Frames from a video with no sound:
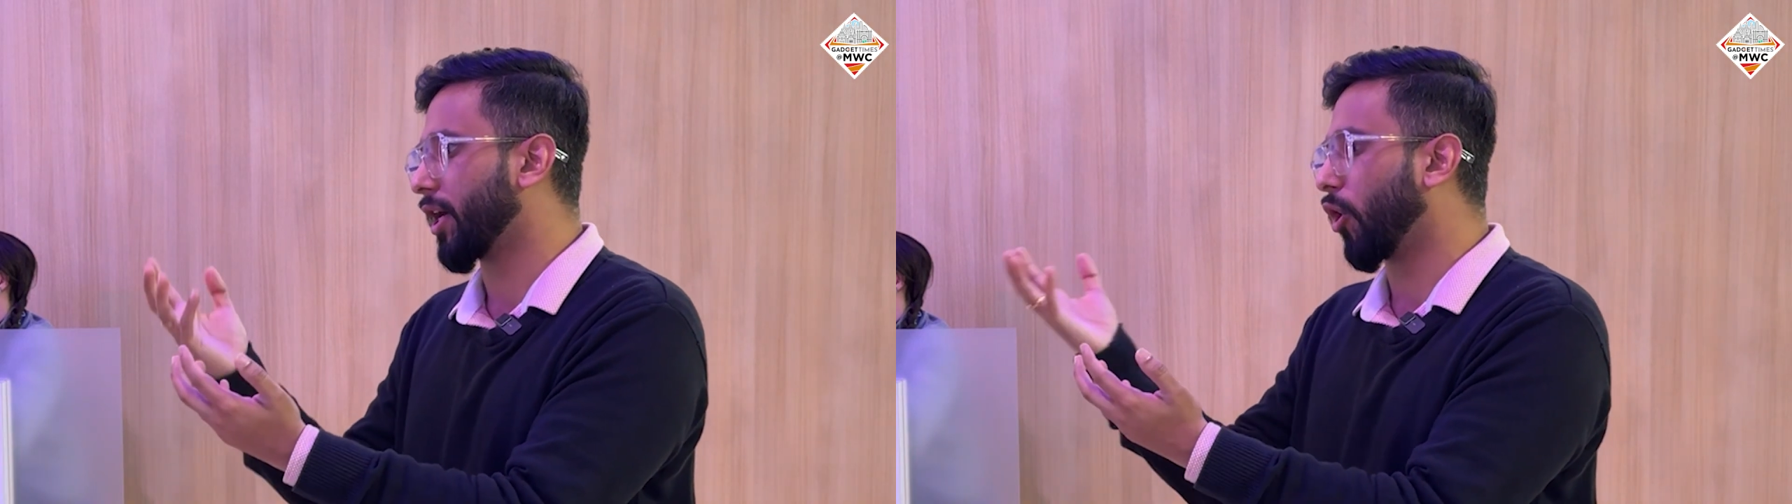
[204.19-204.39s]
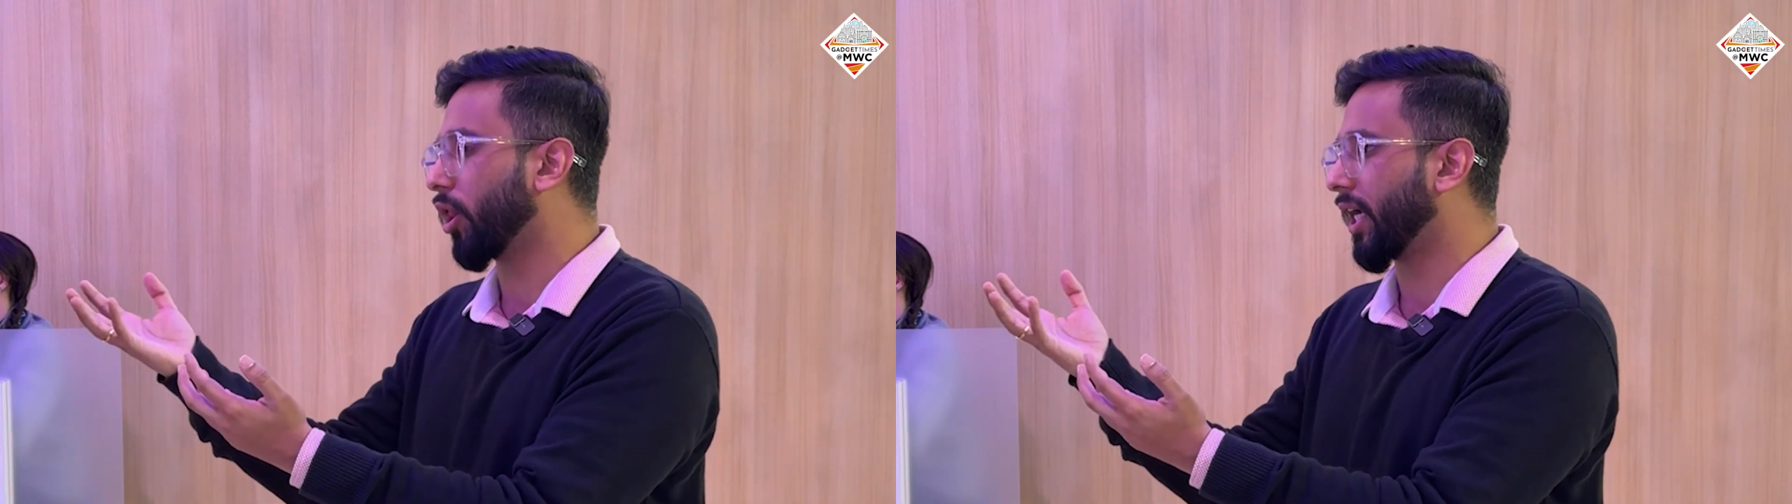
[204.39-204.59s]

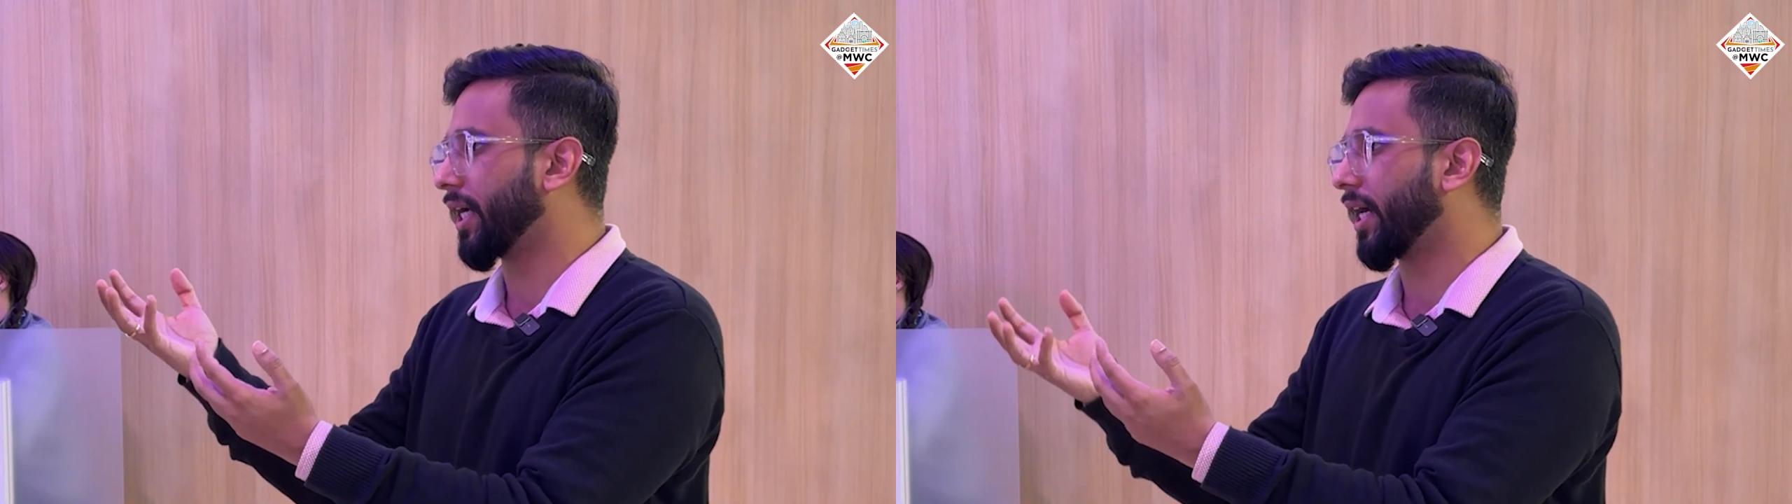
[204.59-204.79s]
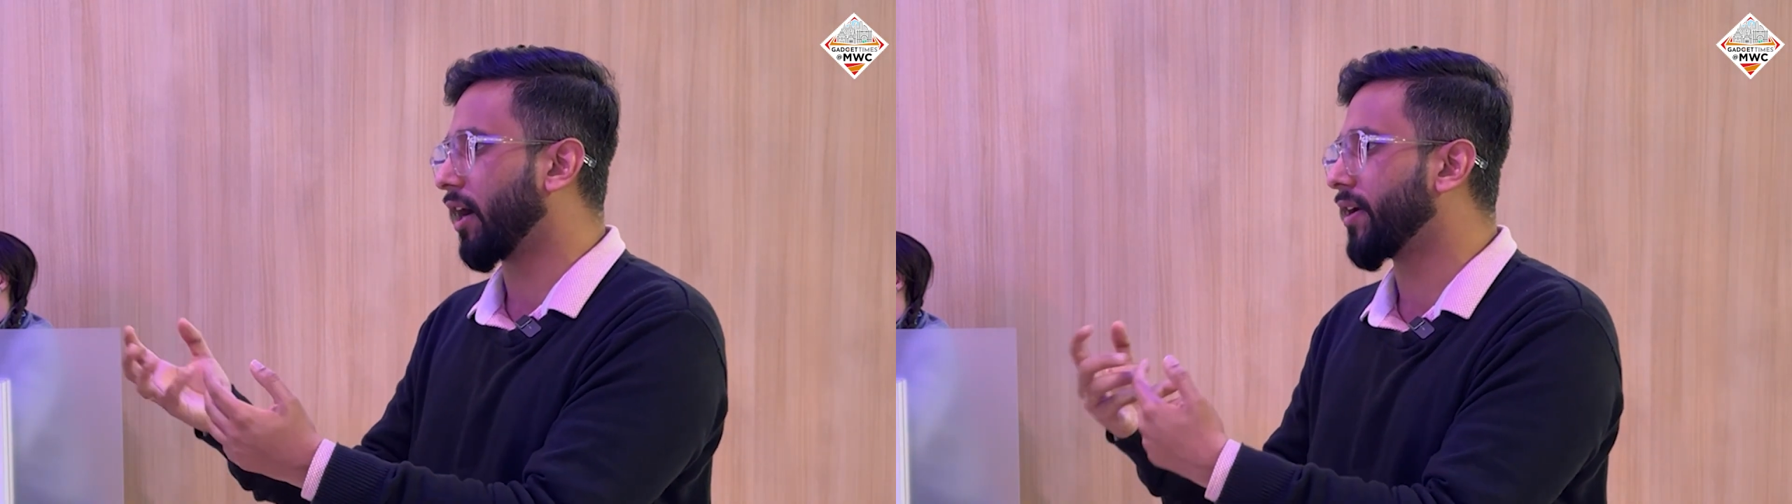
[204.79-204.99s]
and all that
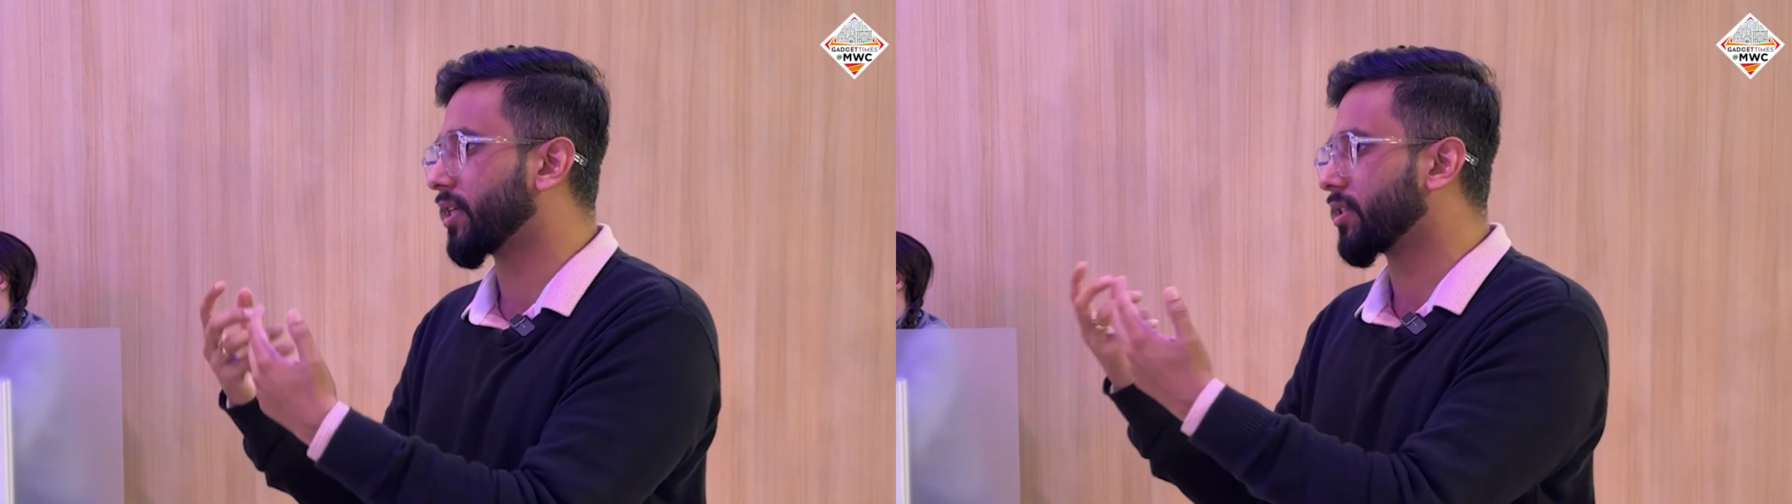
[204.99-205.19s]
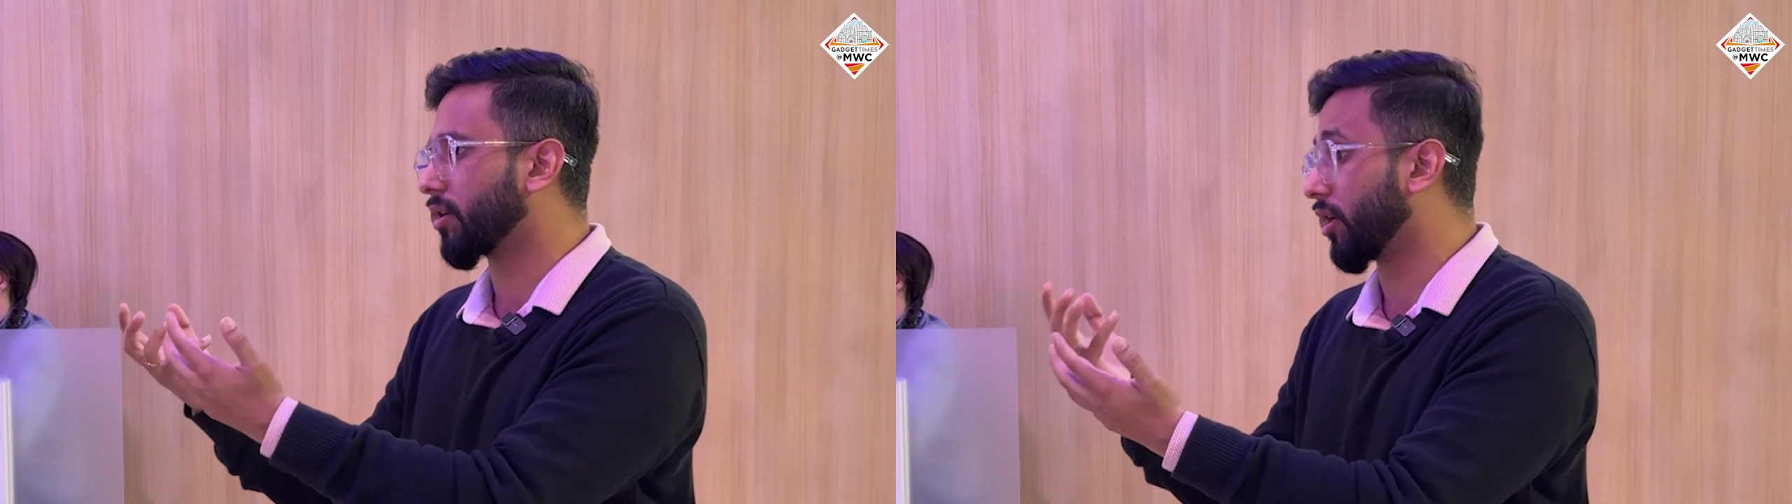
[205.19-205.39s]
data which
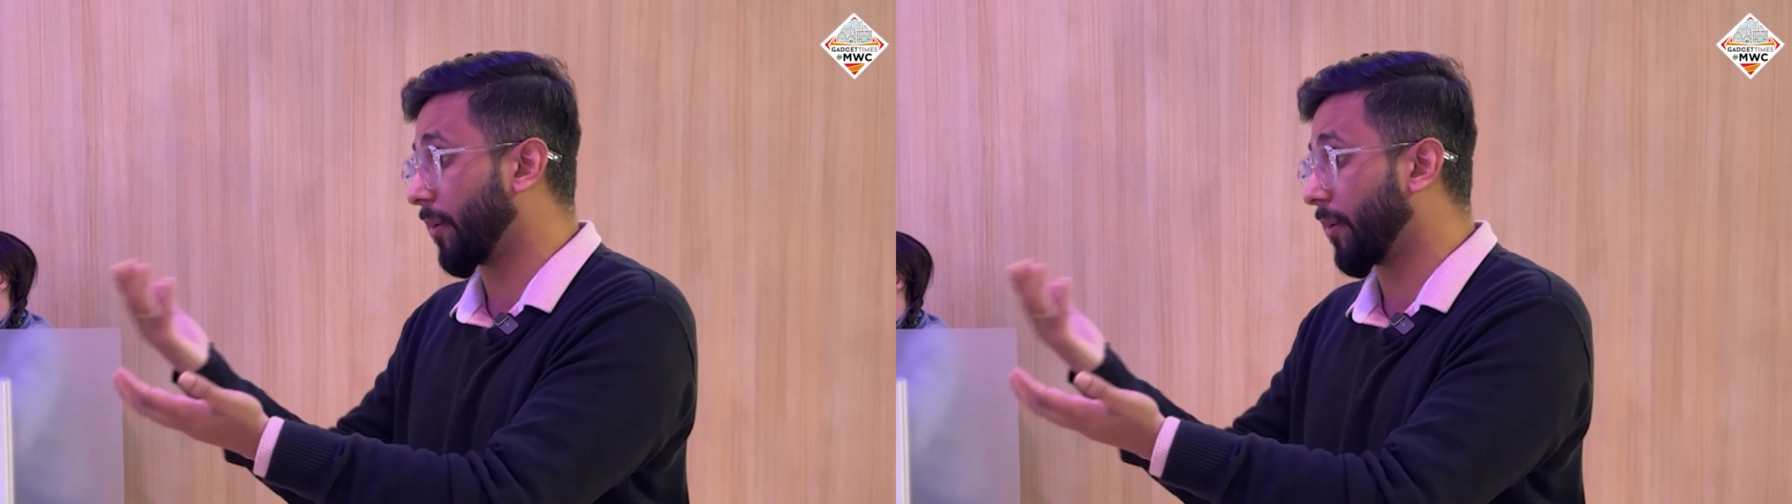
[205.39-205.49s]
is,